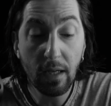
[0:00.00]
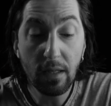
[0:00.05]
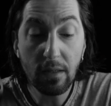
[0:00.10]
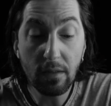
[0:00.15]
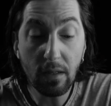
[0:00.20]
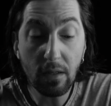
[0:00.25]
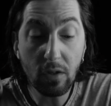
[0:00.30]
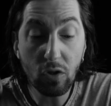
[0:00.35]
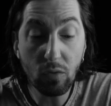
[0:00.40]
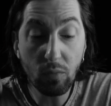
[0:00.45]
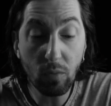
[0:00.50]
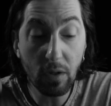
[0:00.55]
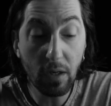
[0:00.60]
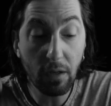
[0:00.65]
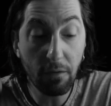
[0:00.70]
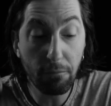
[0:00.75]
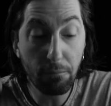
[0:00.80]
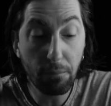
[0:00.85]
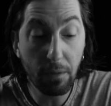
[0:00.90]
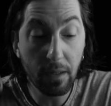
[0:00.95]
such would
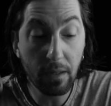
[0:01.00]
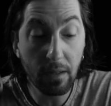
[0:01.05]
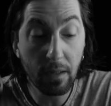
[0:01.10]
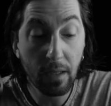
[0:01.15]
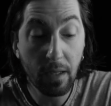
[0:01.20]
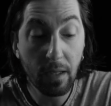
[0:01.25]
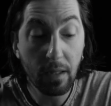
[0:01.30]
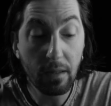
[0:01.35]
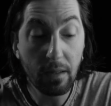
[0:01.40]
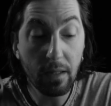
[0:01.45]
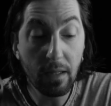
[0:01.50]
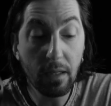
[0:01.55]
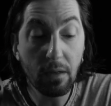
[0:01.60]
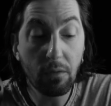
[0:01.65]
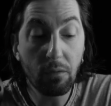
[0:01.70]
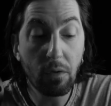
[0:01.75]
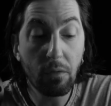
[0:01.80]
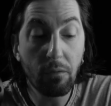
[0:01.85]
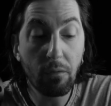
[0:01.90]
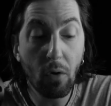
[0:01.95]
have been the
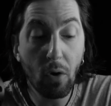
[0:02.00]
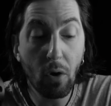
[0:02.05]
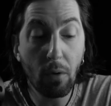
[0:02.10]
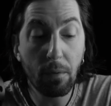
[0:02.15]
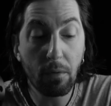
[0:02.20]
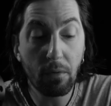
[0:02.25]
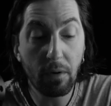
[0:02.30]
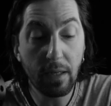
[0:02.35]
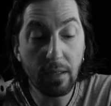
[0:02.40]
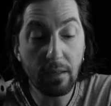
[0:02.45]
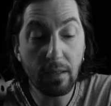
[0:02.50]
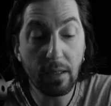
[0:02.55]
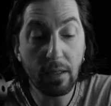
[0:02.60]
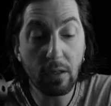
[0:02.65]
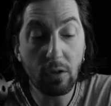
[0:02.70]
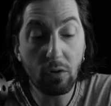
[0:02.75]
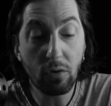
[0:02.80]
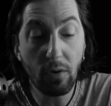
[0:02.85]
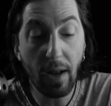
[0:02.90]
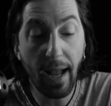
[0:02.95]

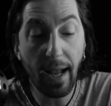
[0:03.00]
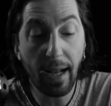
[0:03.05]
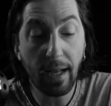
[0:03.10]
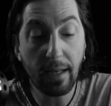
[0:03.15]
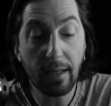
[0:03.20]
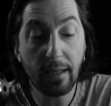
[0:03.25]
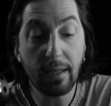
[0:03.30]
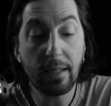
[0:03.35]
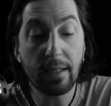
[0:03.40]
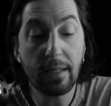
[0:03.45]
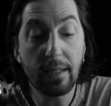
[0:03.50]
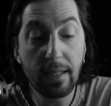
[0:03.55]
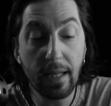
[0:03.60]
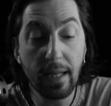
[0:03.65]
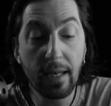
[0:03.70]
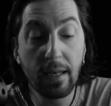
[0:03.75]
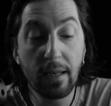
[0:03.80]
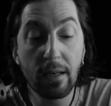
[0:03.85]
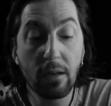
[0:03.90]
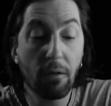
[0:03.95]
reverberating crack and
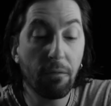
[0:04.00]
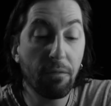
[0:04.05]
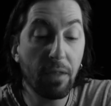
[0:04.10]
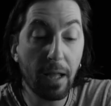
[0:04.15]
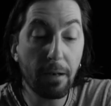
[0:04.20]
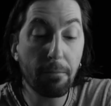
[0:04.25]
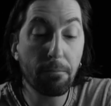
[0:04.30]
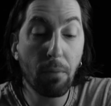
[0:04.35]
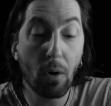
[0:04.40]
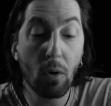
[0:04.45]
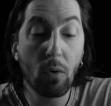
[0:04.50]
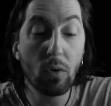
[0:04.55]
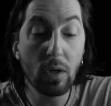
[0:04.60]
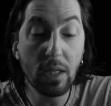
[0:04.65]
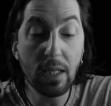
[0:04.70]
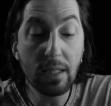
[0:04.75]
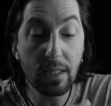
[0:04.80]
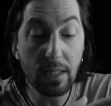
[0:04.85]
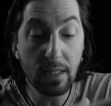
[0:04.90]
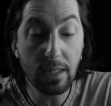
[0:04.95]
din of that
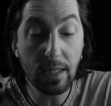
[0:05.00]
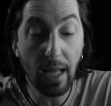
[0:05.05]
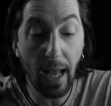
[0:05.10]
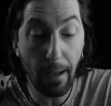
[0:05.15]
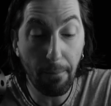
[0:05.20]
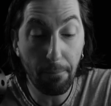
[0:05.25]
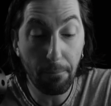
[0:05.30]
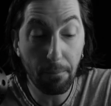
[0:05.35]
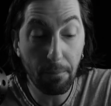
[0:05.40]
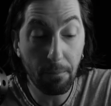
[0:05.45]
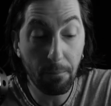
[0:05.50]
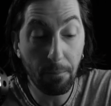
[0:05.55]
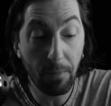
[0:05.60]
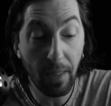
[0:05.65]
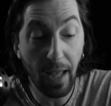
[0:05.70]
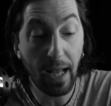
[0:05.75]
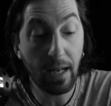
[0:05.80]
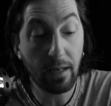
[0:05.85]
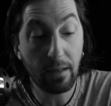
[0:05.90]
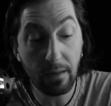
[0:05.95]
bony step
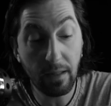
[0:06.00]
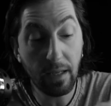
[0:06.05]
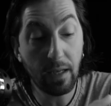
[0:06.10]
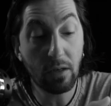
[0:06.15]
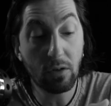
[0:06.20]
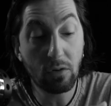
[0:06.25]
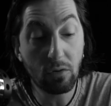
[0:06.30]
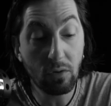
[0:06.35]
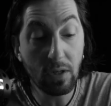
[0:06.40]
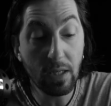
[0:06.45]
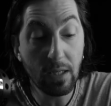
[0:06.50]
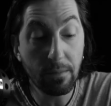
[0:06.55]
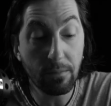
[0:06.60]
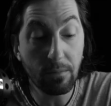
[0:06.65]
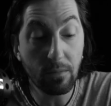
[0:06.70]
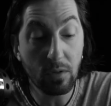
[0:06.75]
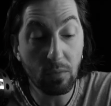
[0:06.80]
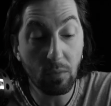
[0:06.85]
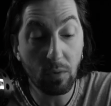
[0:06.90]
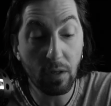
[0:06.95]
that their
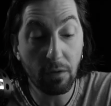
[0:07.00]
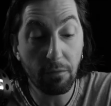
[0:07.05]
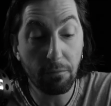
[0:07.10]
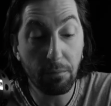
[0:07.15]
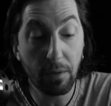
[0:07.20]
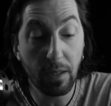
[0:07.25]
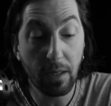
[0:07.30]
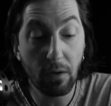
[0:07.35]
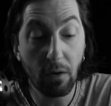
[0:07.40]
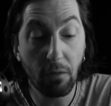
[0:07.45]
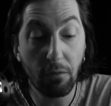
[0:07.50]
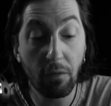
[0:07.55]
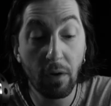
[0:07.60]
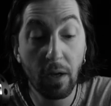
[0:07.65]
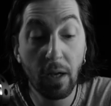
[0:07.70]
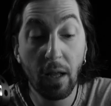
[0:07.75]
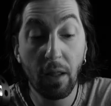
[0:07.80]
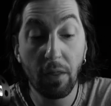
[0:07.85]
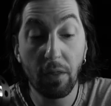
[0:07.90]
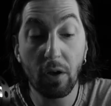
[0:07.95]
dreams would have been of
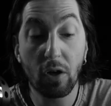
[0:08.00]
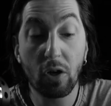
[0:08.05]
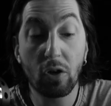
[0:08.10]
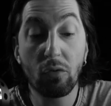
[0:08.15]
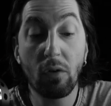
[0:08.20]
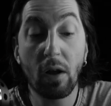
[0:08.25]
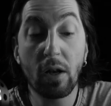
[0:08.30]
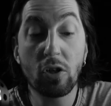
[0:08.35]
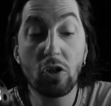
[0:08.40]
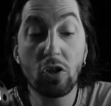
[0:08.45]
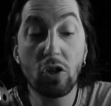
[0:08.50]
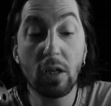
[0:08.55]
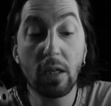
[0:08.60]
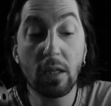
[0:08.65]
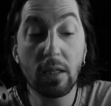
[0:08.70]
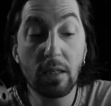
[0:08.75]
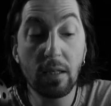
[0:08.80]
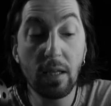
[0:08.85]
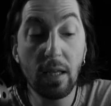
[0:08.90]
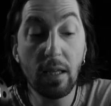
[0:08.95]
the
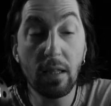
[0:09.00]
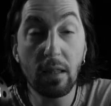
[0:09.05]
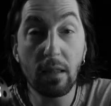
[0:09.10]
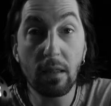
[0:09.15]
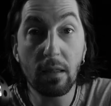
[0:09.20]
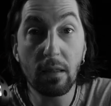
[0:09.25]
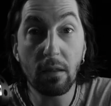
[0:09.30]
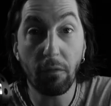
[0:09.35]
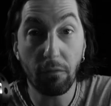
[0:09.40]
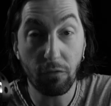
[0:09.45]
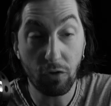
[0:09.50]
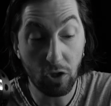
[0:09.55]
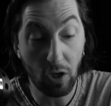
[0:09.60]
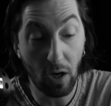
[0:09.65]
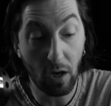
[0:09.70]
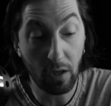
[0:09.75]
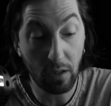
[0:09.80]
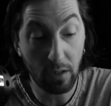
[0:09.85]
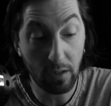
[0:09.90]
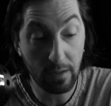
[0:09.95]
crunching teeth of
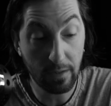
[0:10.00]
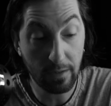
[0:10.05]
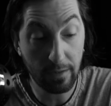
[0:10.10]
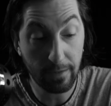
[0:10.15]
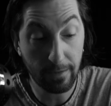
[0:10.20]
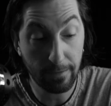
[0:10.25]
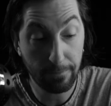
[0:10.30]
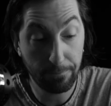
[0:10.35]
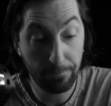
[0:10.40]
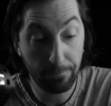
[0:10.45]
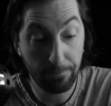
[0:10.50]
sharks.